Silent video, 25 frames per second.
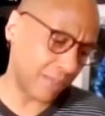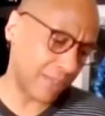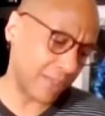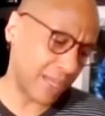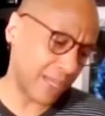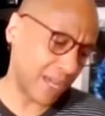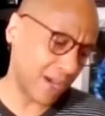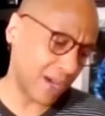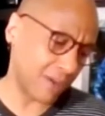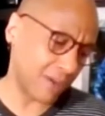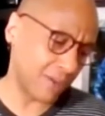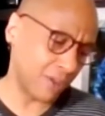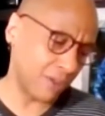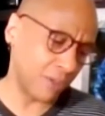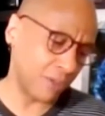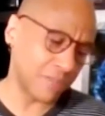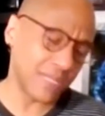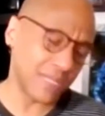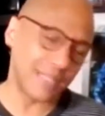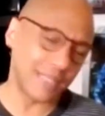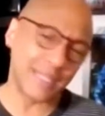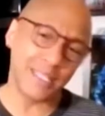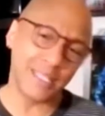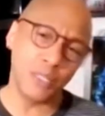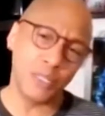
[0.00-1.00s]
coming out. You know
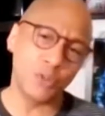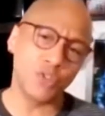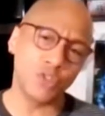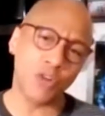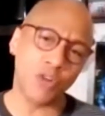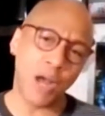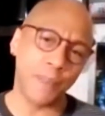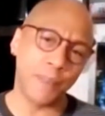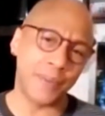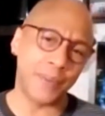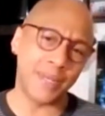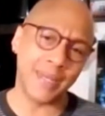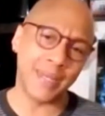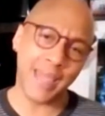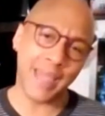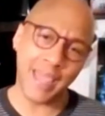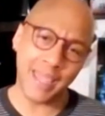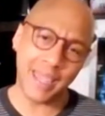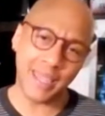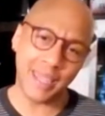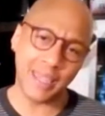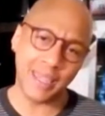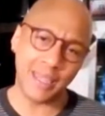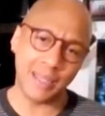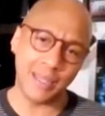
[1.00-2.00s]
what I'm saying? Like, you dropping
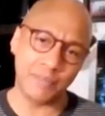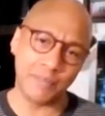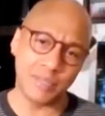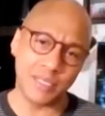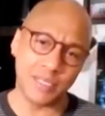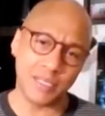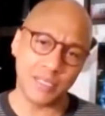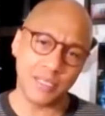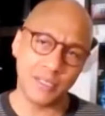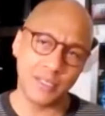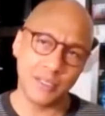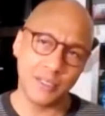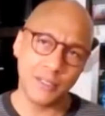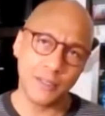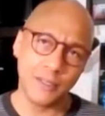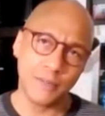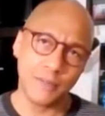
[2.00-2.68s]
names.